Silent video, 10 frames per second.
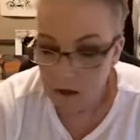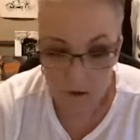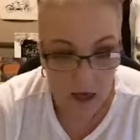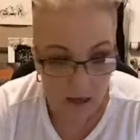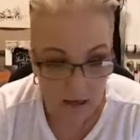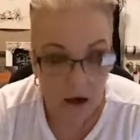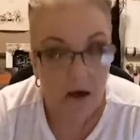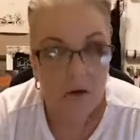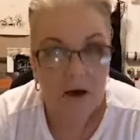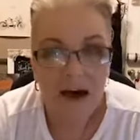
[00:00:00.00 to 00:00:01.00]
Okay.
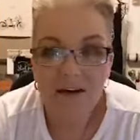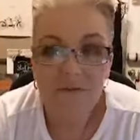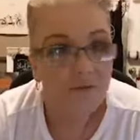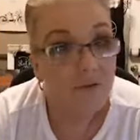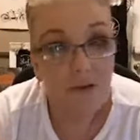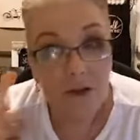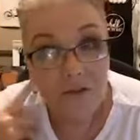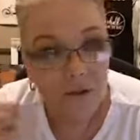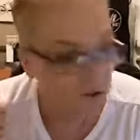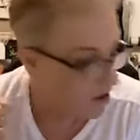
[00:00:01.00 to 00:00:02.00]
Oh, I've
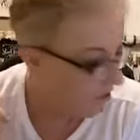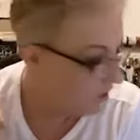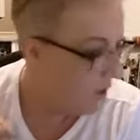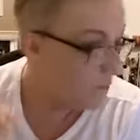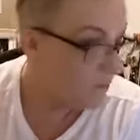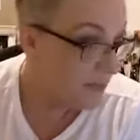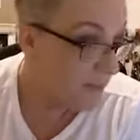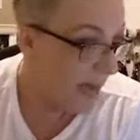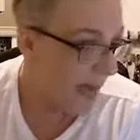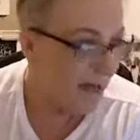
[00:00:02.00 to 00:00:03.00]
lost my train of thought.
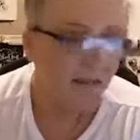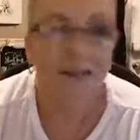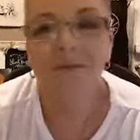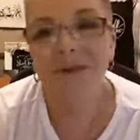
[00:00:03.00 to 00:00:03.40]
The bats.